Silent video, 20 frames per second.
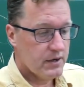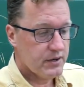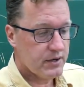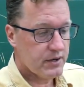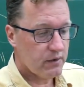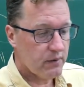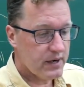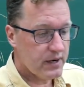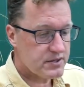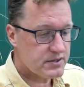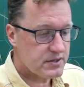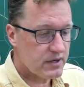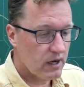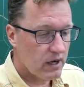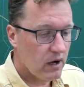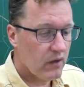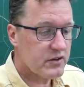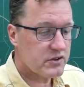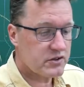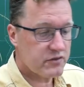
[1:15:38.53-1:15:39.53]
Teresa,
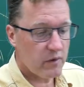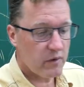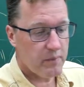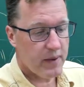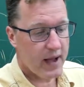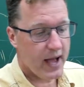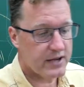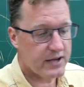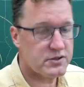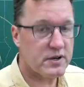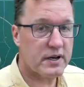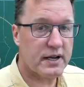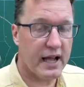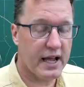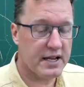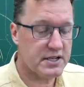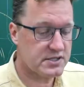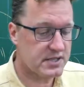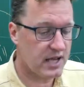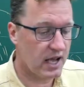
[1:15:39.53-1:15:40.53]
oh, this is from Patrick,
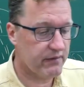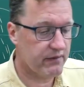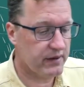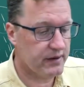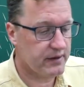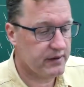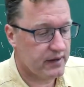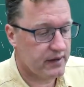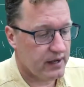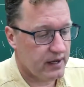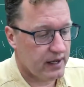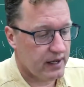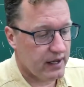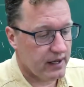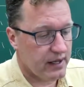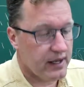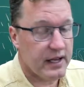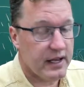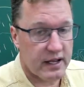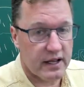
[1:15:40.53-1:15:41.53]
age seven.
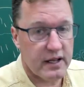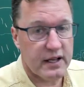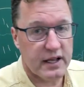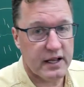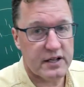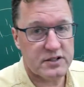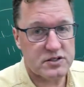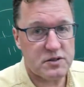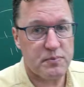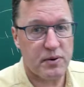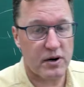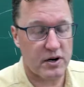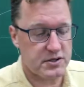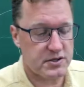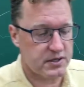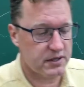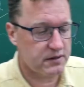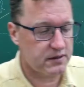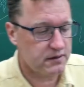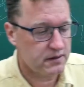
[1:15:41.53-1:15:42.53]
Uh, he, he, is a
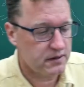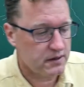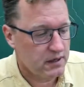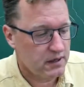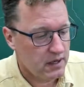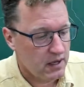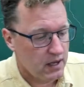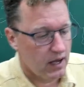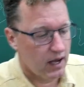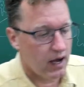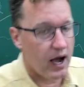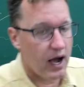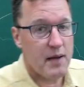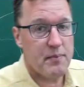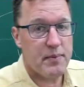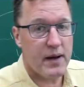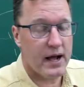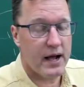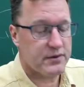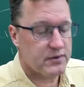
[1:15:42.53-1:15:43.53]
person. Uh, hi,
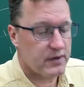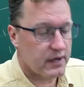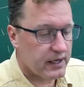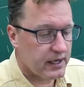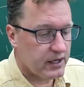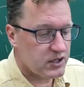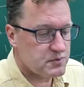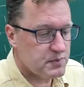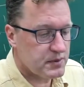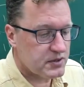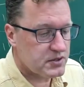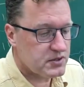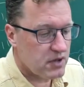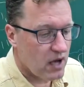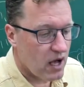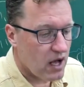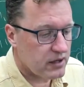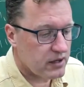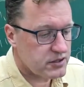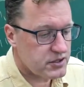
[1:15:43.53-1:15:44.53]
Patrick. Is
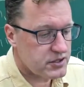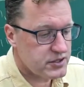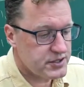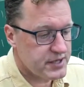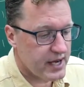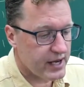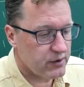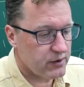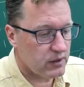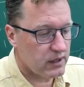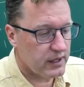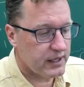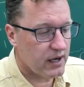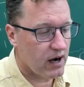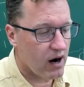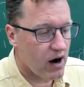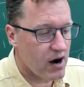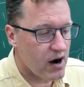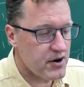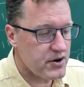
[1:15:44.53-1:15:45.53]
basalt generally
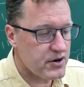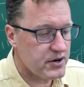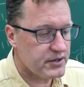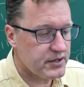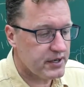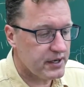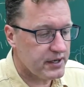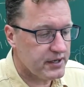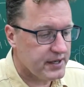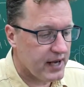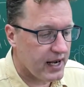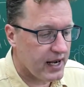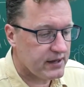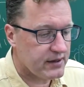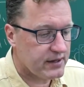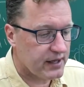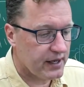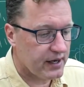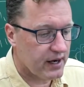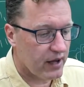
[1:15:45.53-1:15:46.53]
harder to
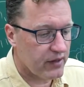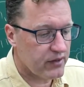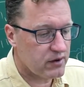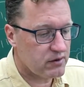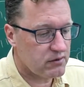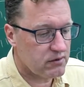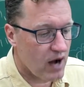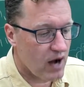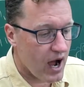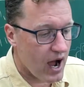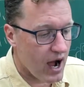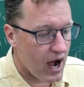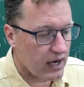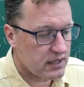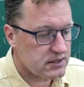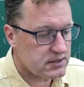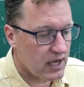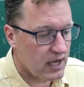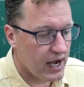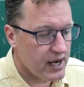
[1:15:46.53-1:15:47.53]
date than other
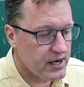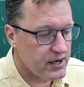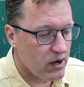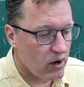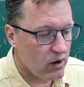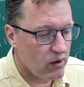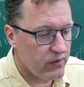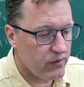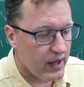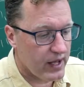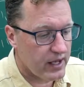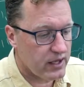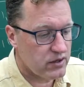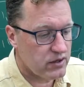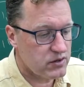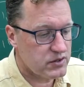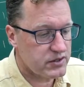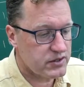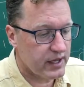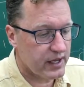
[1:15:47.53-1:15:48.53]
rocks? I know they
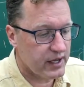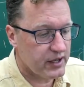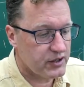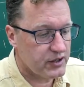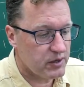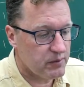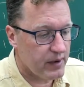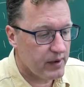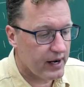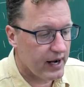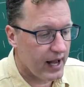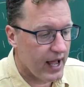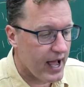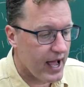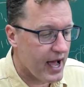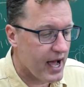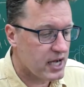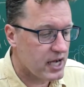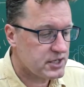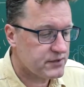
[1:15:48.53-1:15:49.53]
use the interbed
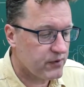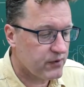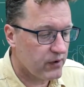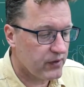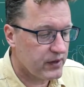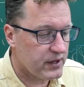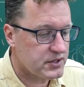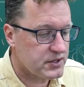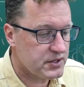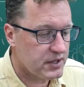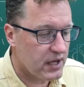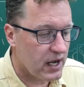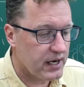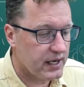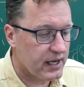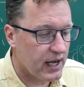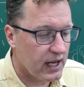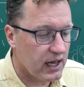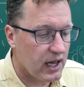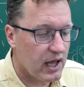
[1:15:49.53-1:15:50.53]
ash for this
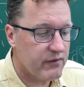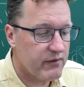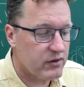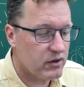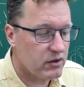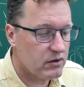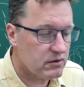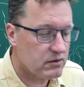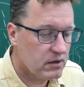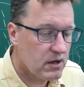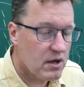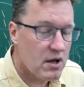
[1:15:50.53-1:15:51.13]
study. I love you.